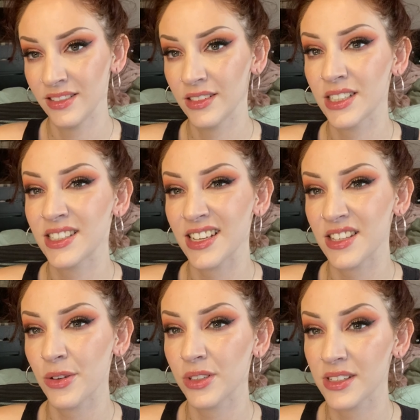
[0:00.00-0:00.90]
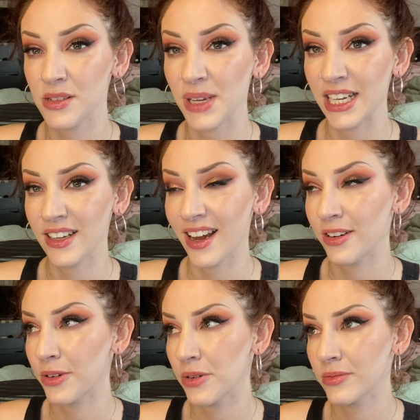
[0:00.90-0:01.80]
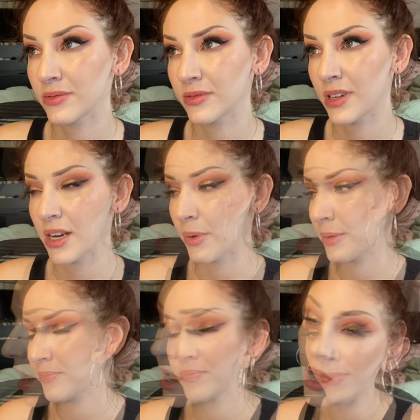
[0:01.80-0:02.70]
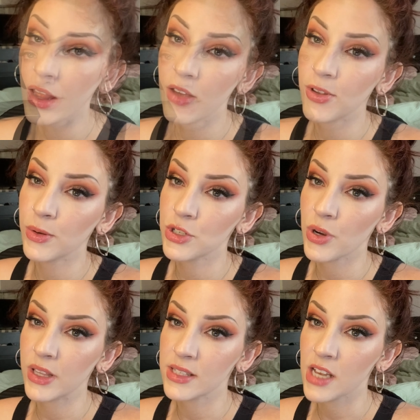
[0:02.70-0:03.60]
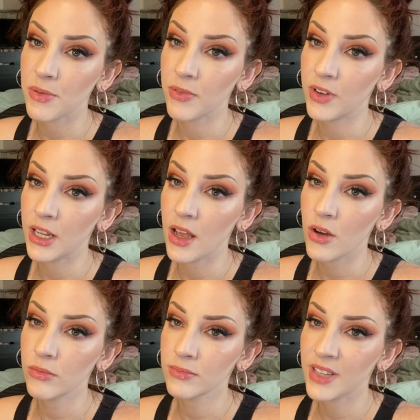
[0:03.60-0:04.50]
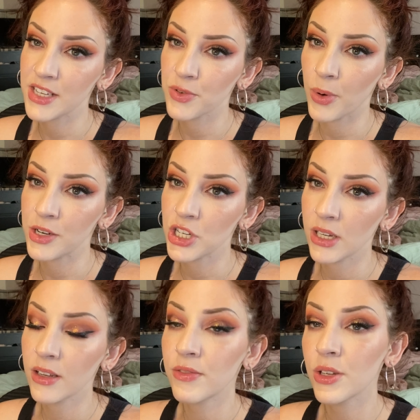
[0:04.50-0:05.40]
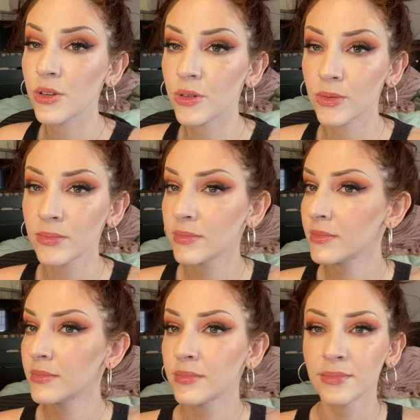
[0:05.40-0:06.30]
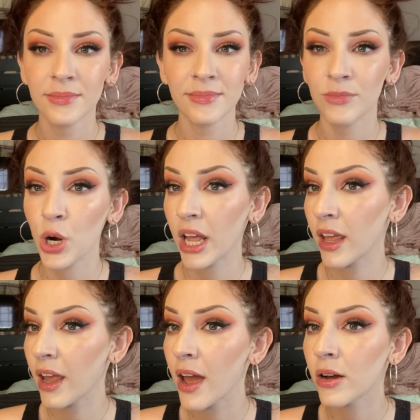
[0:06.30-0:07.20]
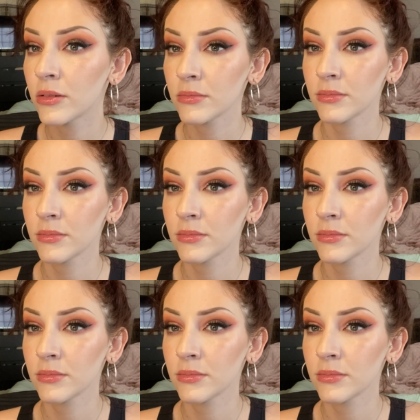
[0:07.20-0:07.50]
Because that's how it looks to me. I don't know. Anyway, if you enjoyed this type of video, thanks for watching. If you want to hang out